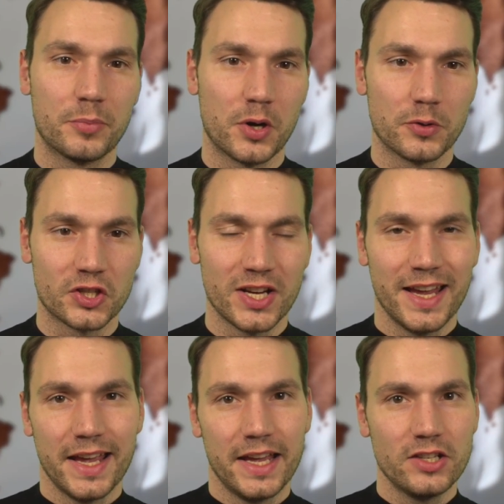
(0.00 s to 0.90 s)
approach.
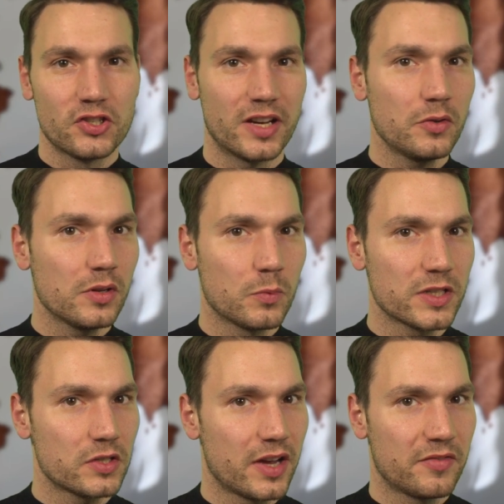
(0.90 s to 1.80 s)
In general,
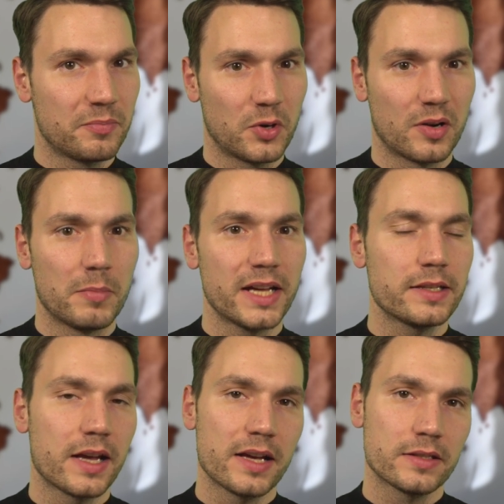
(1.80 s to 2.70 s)
once you have
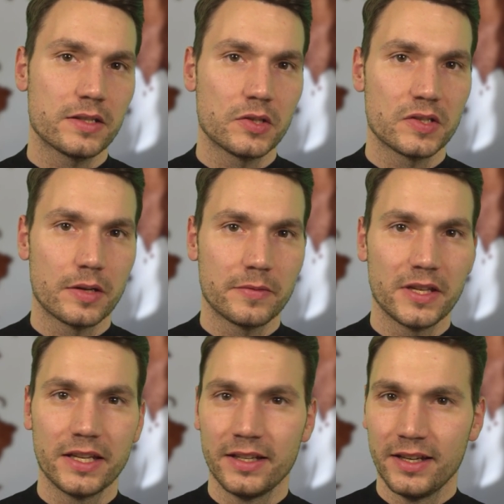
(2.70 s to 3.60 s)
programmatic access to
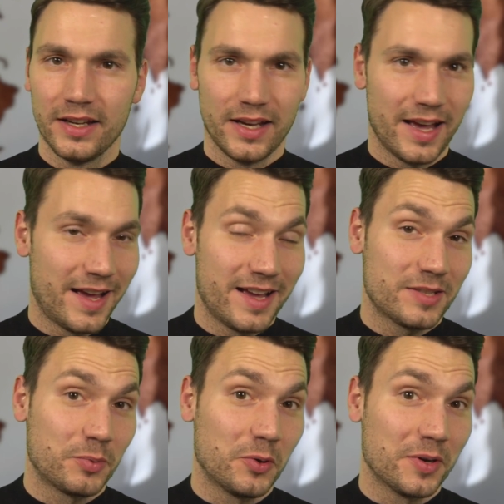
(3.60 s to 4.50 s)
something,
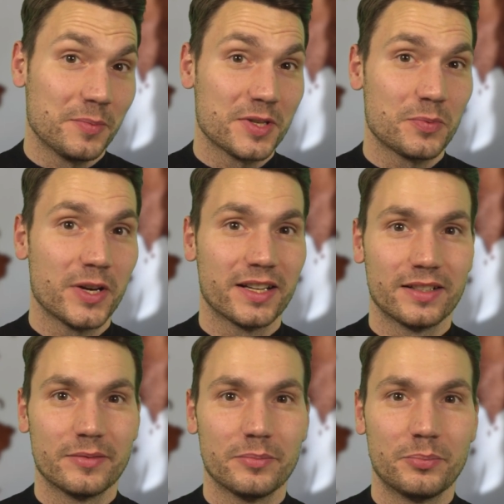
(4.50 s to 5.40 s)
as programmers, we
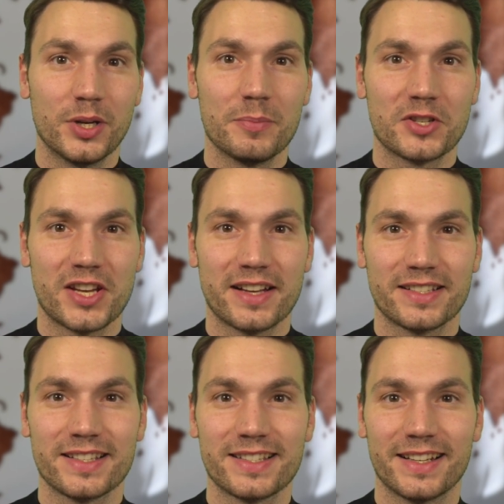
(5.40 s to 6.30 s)
can pretty much
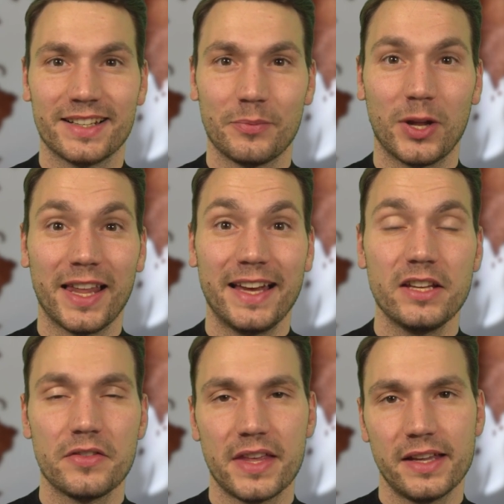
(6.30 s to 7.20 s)
access, uh, well,
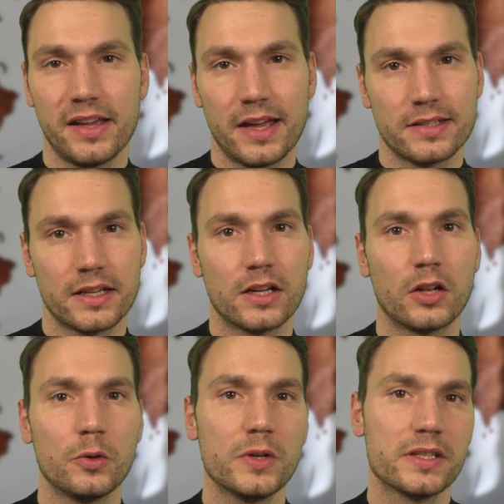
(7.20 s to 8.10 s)
anything and
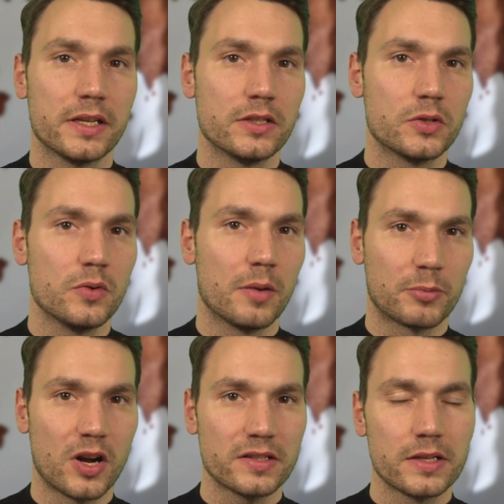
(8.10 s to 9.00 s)
include it into a
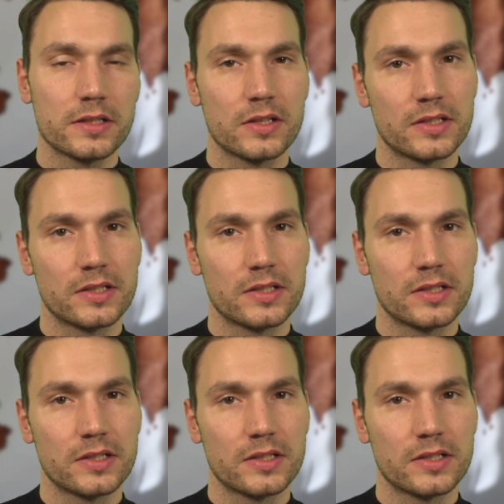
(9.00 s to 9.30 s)
process.